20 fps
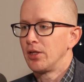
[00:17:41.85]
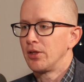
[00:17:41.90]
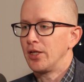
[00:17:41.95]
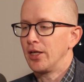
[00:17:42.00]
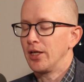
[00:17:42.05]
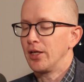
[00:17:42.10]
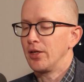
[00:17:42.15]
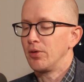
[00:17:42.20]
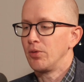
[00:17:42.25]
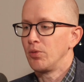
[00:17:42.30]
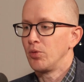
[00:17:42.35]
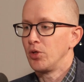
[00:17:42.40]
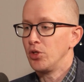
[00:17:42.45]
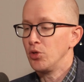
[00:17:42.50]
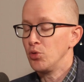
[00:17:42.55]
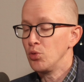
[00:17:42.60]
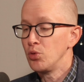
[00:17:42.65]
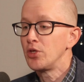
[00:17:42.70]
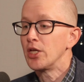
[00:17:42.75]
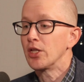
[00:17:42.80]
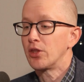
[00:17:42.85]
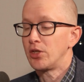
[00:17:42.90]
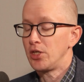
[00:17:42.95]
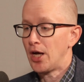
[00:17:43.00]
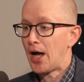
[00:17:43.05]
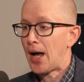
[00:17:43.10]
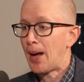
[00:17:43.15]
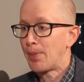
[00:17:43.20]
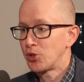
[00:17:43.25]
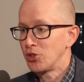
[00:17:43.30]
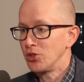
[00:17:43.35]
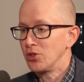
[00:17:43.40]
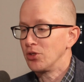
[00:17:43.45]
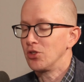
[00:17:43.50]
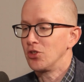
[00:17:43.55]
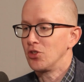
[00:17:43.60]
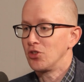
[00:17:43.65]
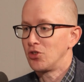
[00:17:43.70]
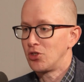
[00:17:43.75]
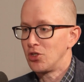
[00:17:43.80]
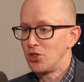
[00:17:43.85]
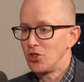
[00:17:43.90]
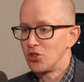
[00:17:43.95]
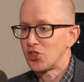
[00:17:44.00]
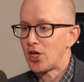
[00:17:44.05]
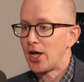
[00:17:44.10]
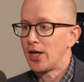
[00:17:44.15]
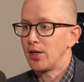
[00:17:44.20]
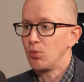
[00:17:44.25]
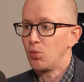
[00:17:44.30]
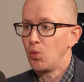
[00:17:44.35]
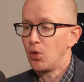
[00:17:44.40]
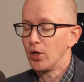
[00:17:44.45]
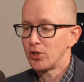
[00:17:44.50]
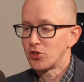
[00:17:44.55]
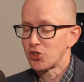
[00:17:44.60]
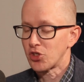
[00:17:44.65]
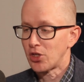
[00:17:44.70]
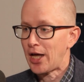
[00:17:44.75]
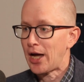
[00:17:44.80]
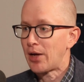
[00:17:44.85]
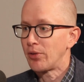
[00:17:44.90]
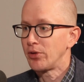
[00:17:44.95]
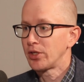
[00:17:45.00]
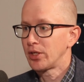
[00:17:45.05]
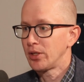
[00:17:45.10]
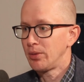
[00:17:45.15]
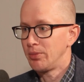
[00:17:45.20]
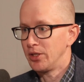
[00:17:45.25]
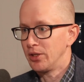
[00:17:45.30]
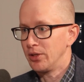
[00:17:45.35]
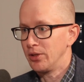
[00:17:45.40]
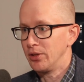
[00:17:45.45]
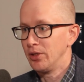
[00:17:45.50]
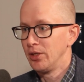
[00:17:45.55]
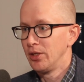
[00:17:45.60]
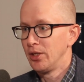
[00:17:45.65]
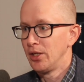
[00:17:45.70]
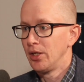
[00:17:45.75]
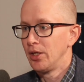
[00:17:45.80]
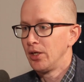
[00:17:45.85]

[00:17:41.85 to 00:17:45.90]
that you get the option to decide what's allowed to come in,